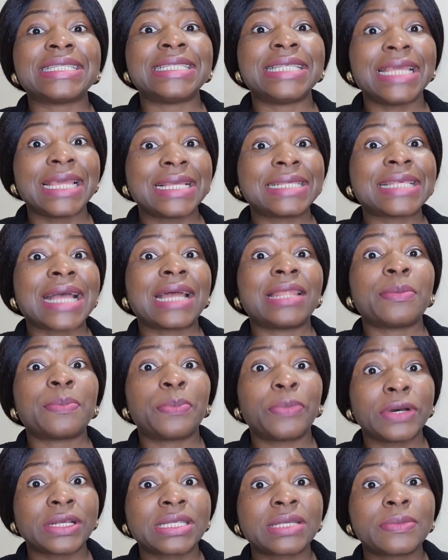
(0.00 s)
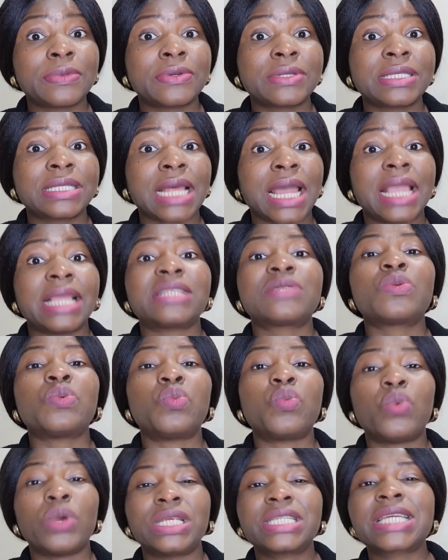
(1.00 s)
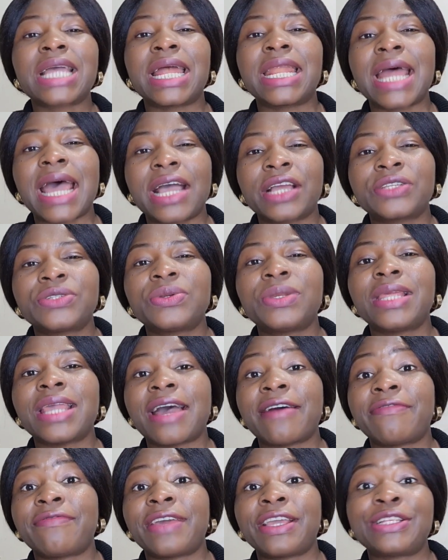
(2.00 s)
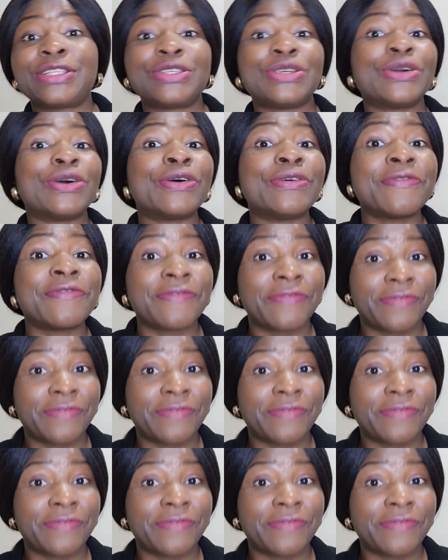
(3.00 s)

these are the possible signs which can actually affect your